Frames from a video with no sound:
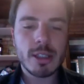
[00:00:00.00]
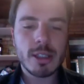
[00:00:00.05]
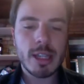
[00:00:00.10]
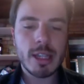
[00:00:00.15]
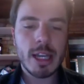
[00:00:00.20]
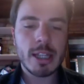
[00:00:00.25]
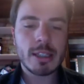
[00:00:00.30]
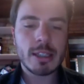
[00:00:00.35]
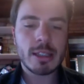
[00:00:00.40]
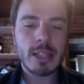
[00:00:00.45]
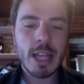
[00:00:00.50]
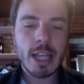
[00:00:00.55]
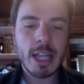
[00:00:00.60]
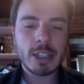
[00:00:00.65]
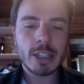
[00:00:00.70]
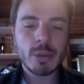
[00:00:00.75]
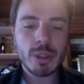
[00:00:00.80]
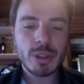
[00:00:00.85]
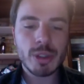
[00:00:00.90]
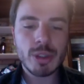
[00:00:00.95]
and
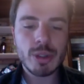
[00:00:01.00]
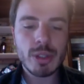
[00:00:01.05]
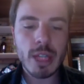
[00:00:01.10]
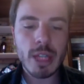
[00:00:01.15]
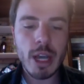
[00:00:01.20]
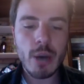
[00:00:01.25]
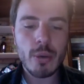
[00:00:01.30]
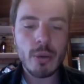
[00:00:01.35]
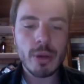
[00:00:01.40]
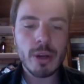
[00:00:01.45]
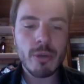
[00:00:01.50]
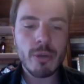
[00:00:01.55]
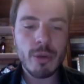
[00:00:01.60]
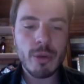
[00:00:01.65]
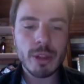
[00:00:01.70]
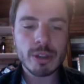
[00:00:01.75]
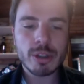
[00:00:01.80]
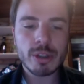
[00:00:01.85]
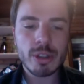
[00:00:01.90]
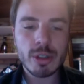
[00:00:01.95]
as we do now,
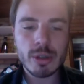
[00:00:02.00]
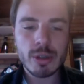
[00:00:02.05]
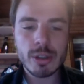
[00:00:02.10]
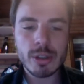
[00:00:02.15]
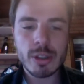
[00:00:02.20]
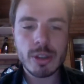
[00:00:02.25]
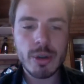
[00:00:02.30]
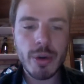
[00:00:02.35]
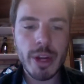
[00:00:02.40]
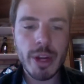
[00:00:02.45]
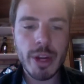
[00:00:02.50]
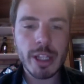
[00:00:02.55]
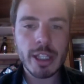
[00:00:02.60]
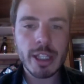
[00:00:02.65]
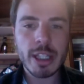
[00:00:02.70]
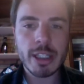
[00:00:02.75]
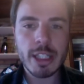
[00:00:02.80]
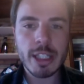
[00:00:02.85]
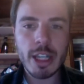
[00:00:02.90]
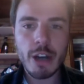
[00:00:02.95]
we want to
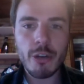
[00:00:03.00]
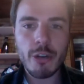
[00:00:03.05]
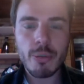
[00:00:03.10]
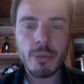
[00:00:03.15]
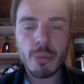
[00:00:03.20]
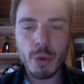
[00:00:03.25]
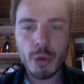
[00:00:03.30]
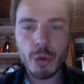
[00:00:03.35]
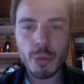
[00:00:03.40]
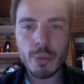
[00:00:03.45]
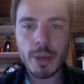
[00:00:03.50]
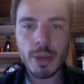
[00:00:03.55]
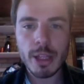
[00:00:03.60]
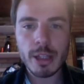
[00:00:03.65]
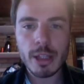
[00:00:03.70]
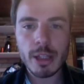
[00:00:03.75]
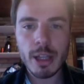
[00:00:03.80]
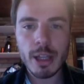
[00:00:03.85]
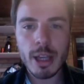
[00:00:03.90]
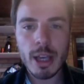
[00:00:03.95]
create the idea of movement
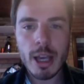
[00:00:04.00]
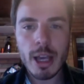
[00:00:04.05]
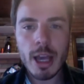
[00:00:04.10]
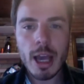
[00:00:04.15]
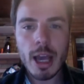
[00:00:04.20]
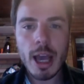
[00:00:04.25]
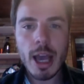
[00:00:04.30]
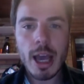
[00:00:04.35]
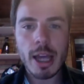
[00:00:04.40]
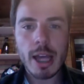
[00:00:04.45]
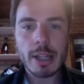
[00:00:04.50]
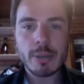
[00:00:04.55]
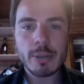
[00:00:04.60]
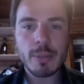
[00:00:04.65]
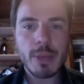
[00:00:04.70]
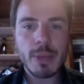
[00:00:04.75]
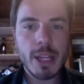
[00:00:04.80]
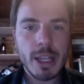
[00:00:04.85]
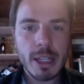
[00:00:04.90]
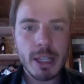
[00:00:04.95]
and
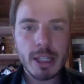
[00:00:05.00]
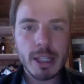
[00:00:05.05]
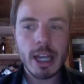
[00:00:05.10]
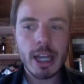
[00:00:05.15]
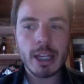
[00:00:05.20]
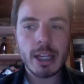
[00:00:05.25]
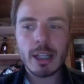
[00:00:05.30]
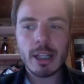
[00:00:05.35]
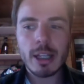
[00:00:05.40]
be like